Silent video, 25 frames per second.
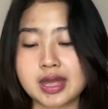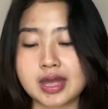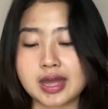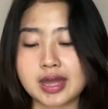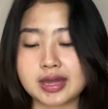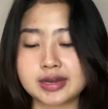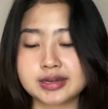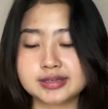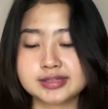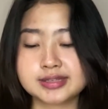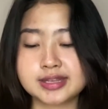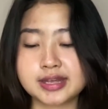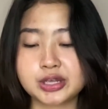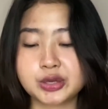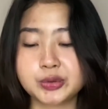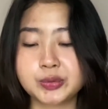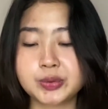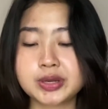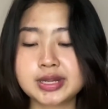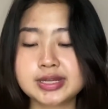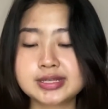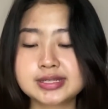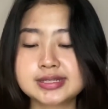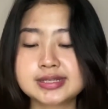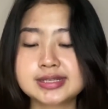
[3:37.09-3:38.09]
And the second
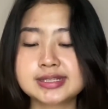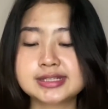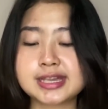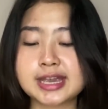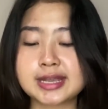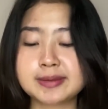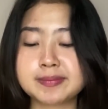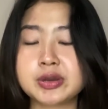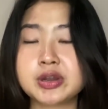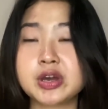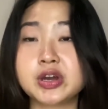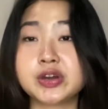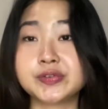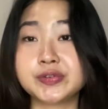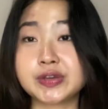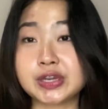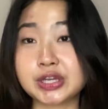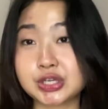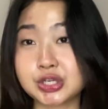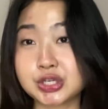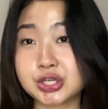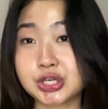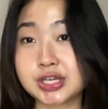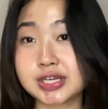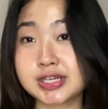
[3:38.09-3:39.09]
one is statement of
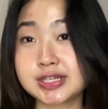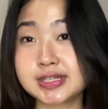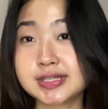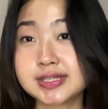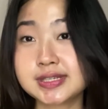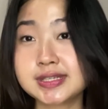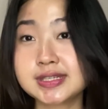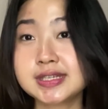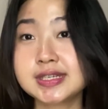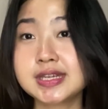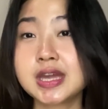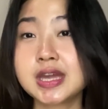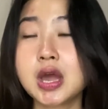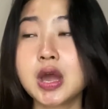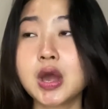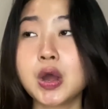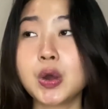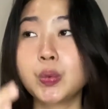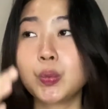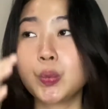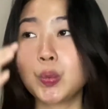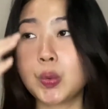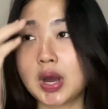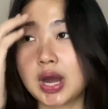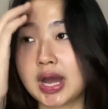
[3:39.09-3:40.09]
interest,
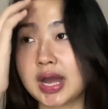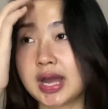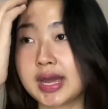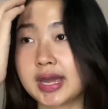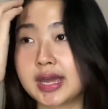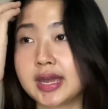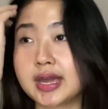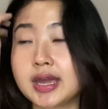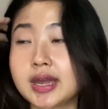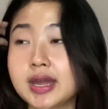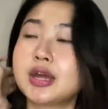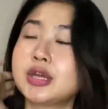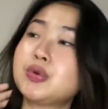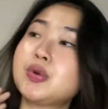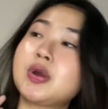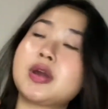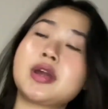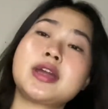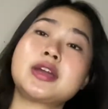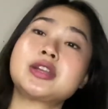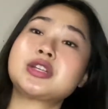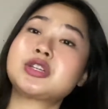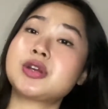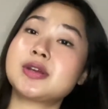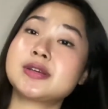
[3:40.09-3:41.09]
why you
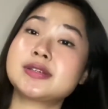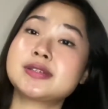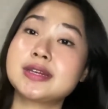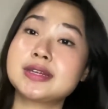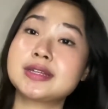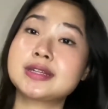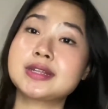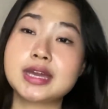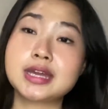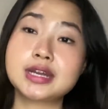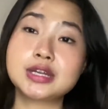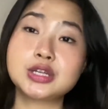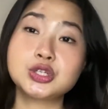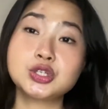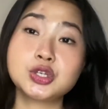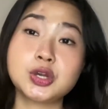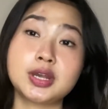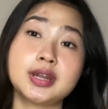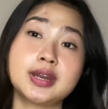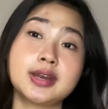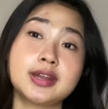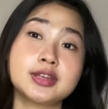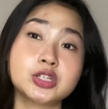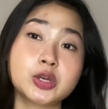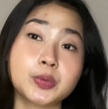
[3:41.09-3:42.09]
are interested in
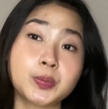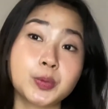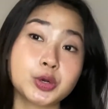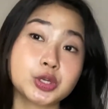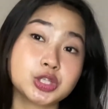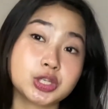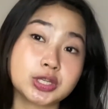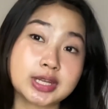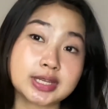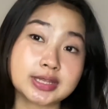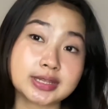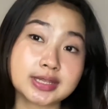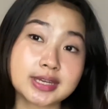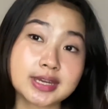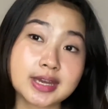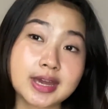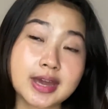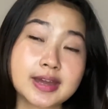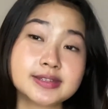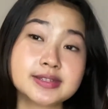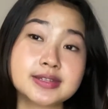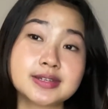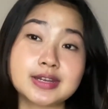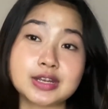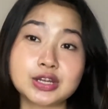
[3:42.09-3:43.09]
joining this opportunity
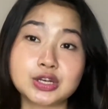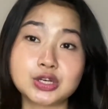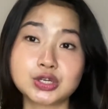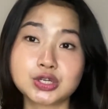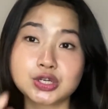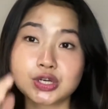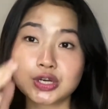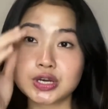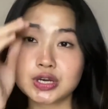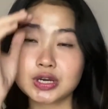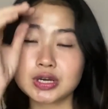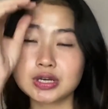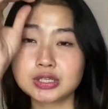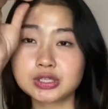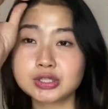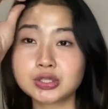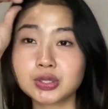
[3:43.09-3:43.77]
as an intern.